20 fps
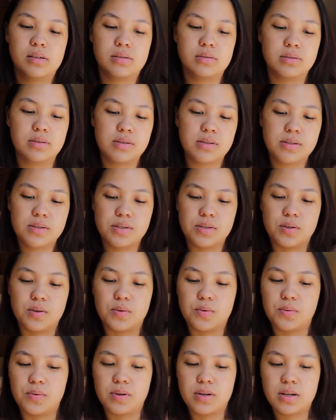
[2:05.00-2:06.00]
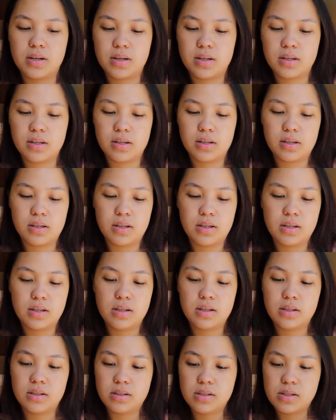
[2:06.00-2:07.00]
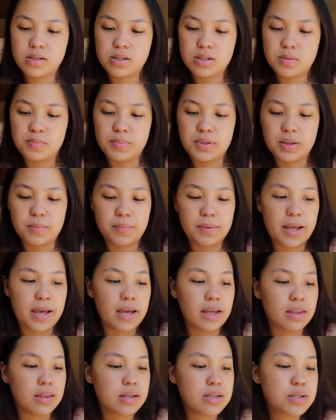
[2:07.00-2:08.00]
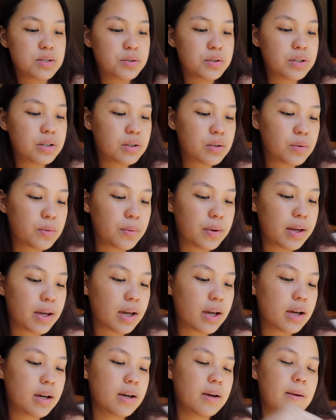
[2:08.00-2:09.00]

So, just be applying this real quick.